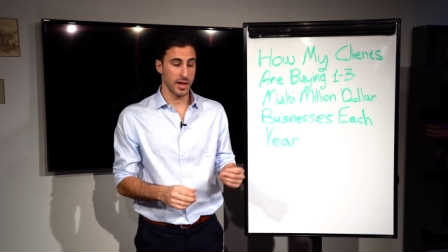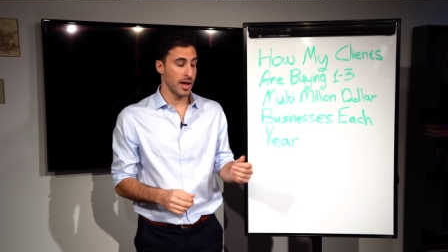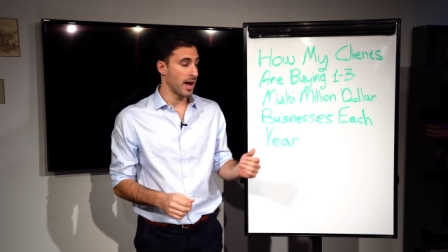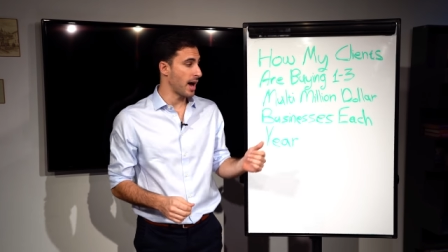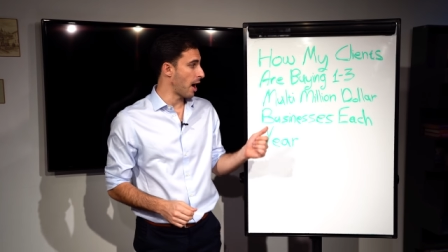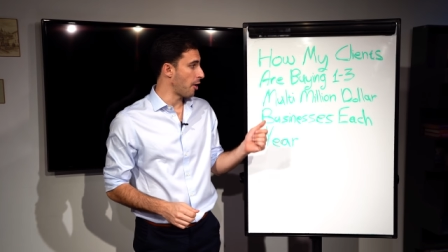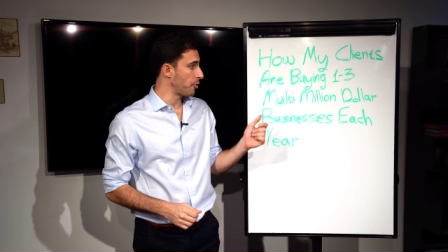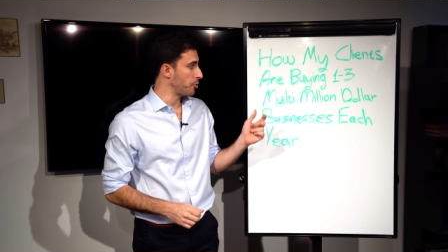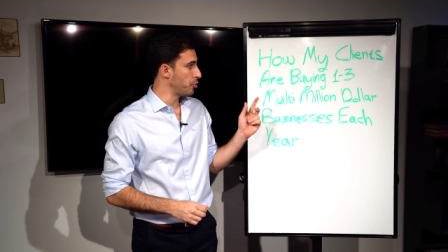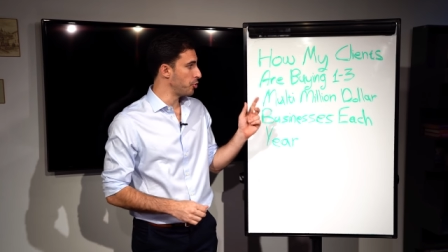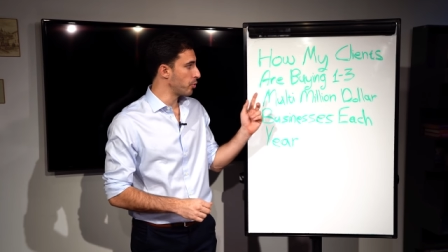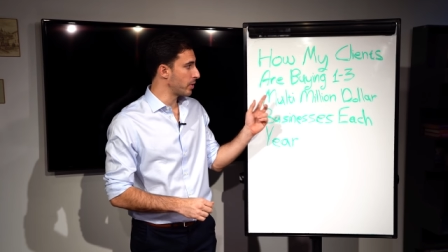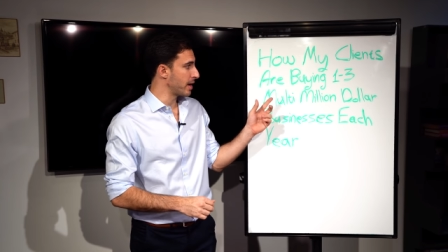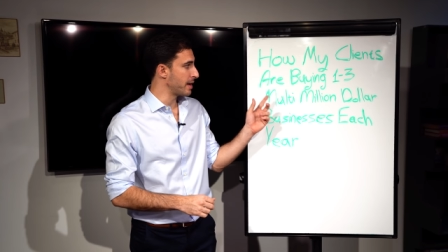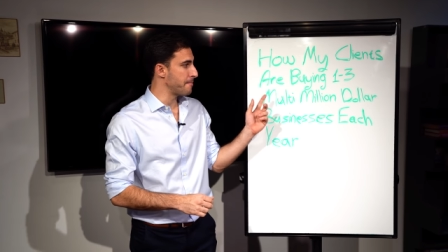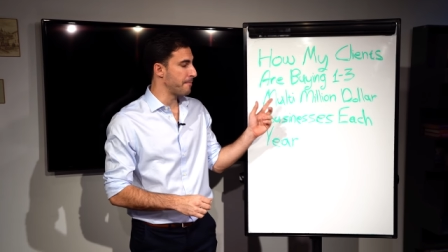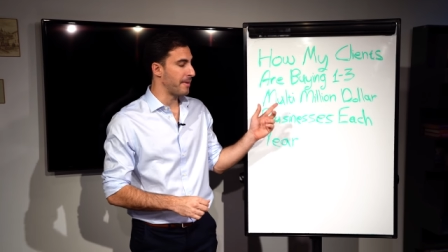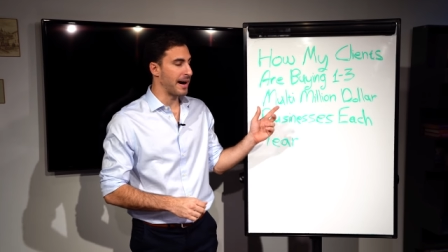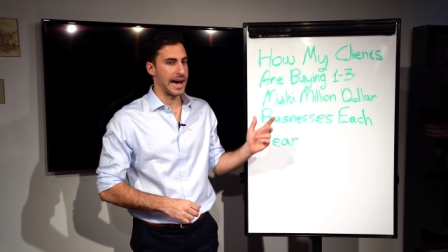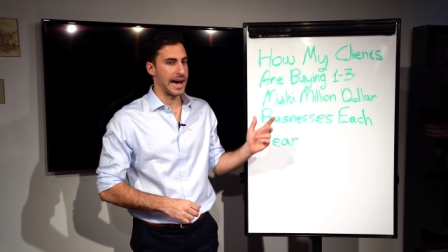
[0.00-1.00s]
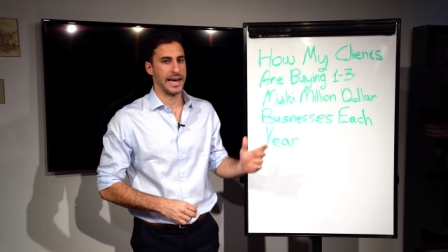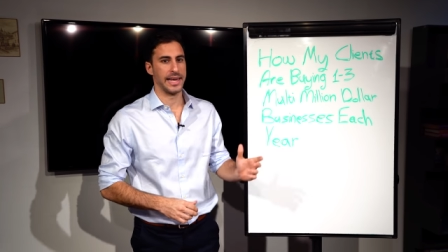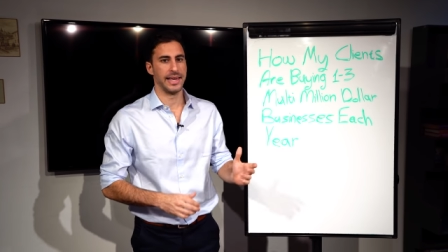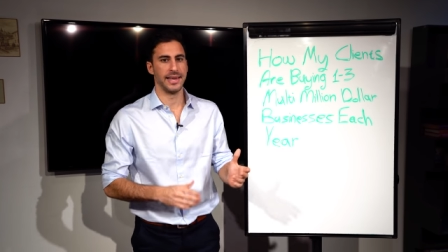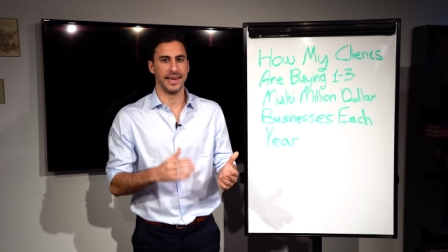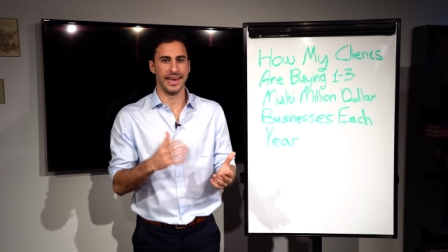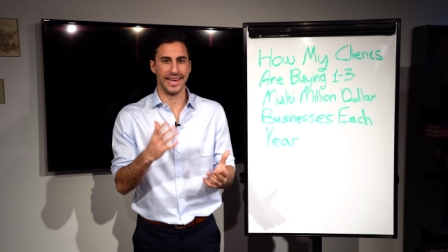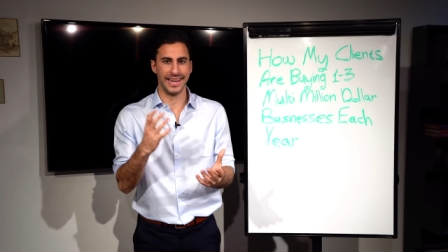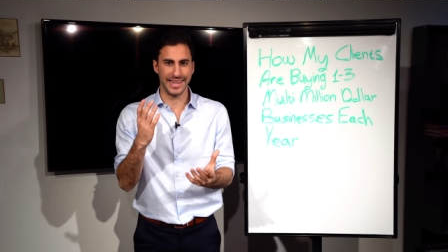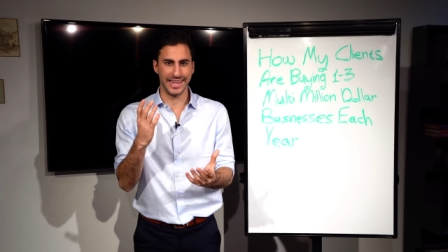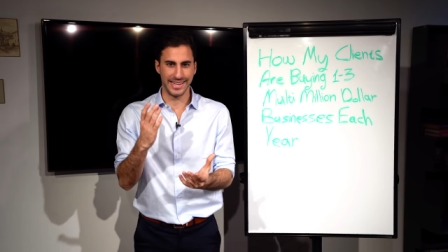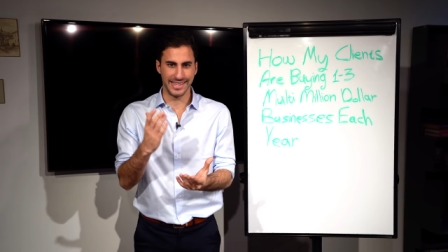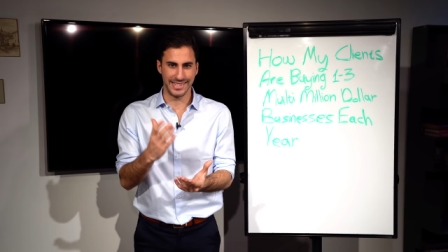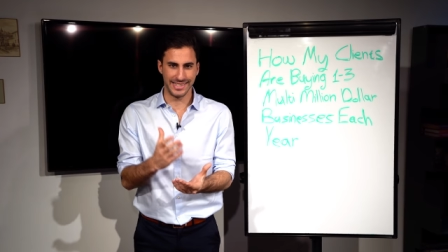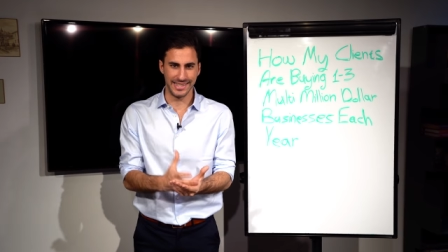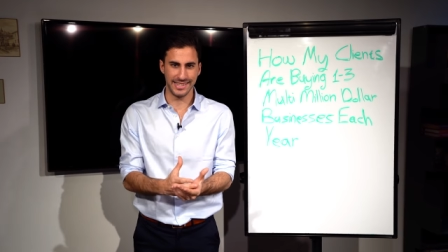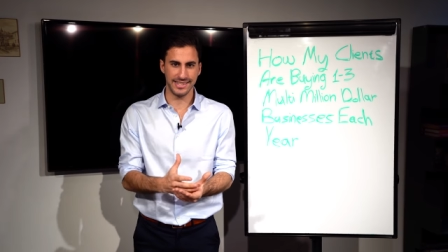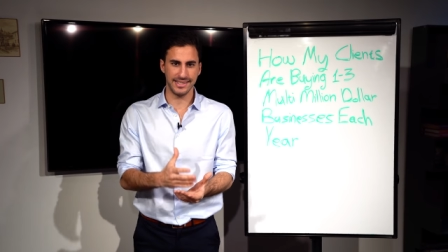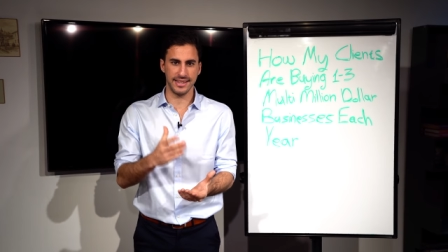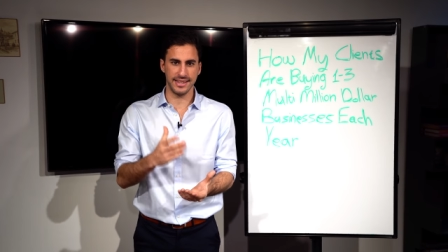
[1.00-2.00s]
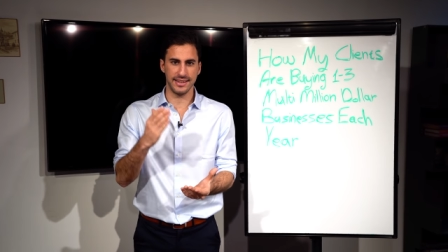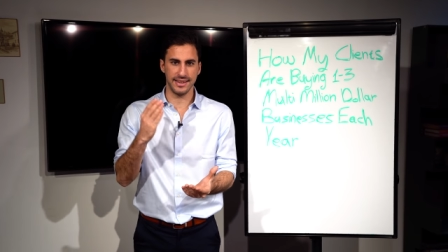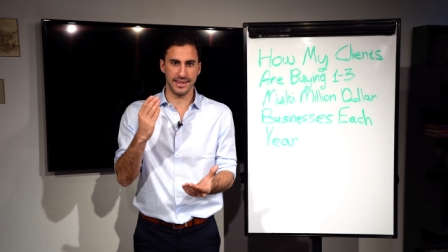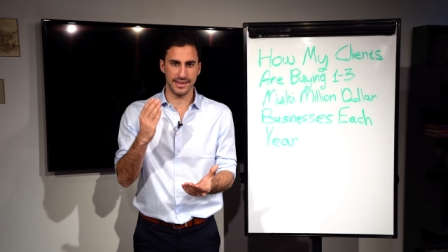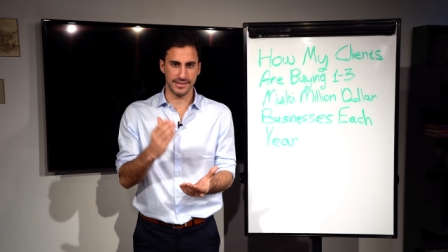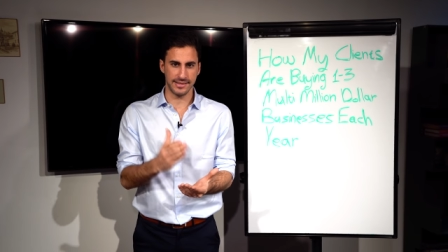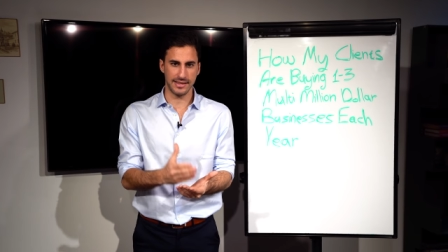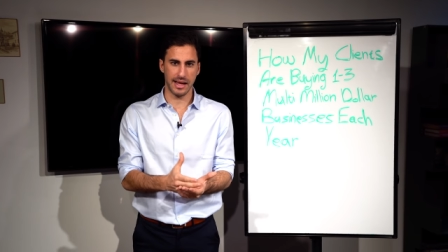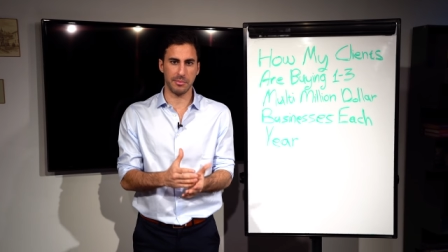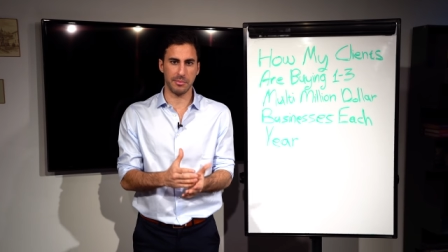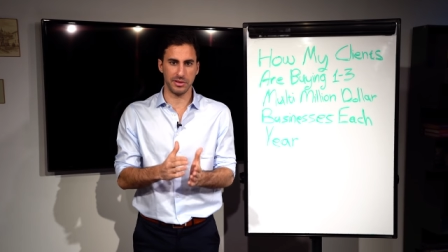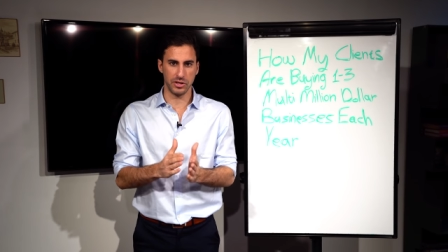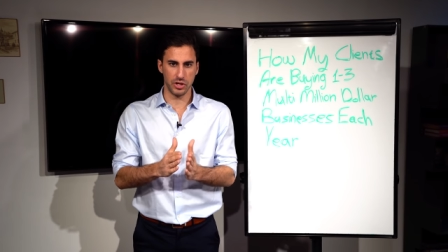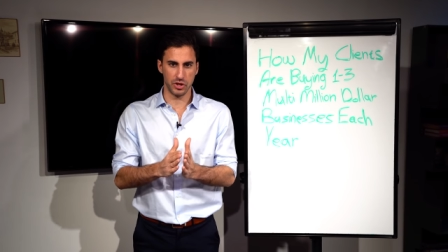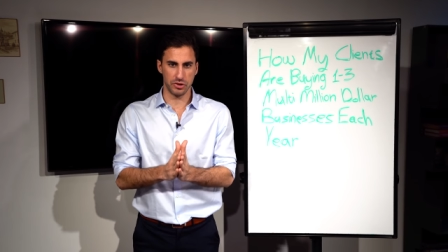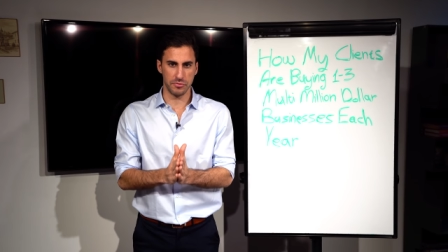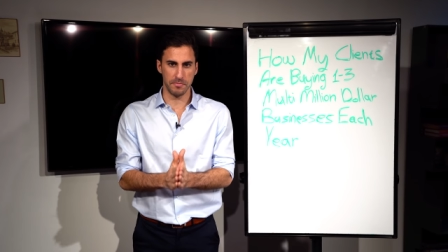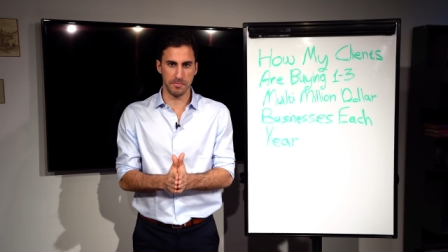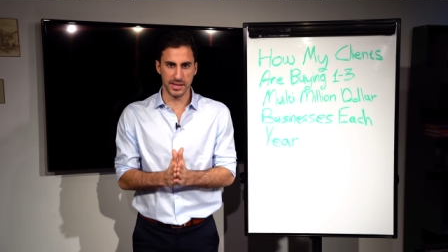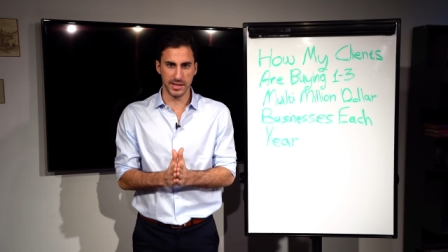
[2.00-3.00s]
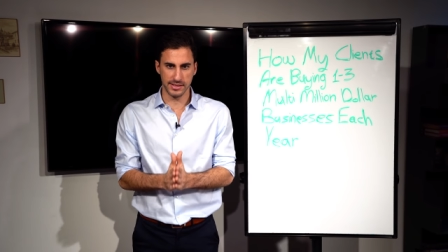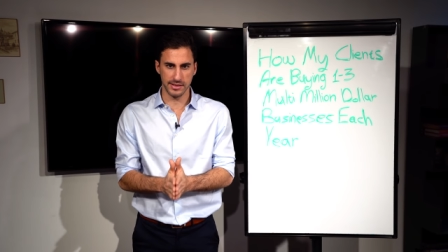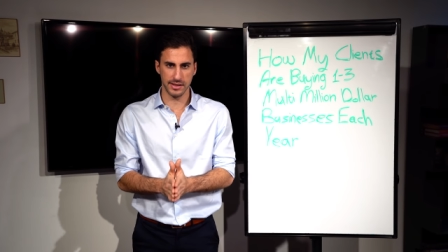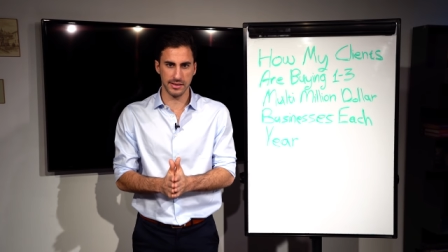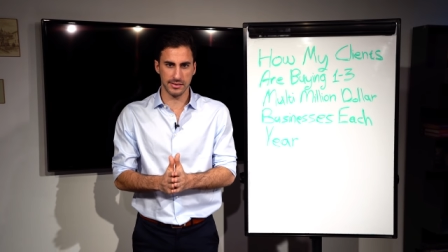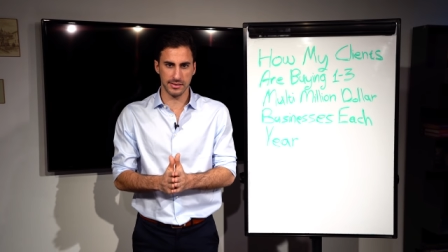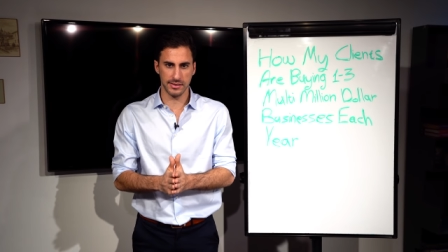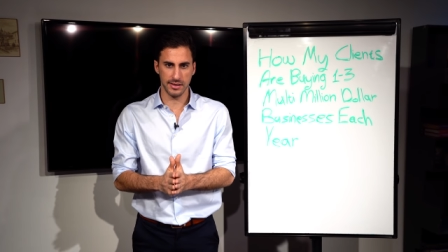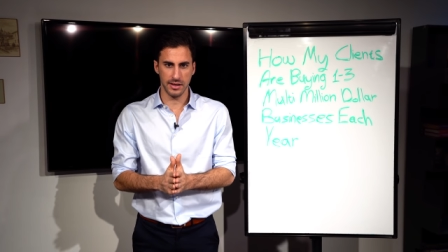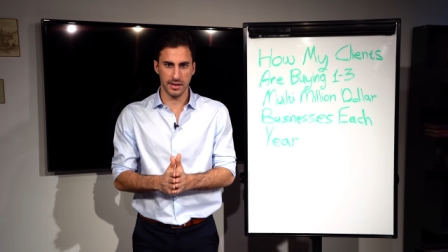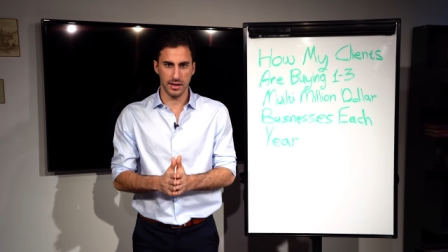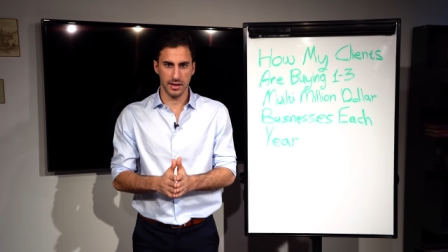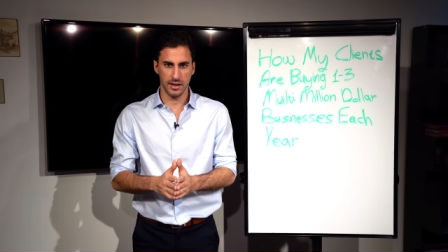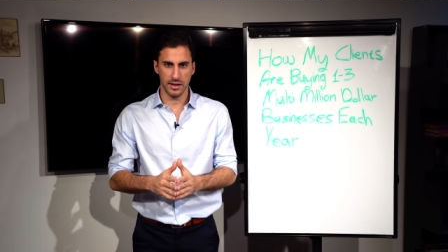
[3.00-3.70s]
how you can buy an existing established business,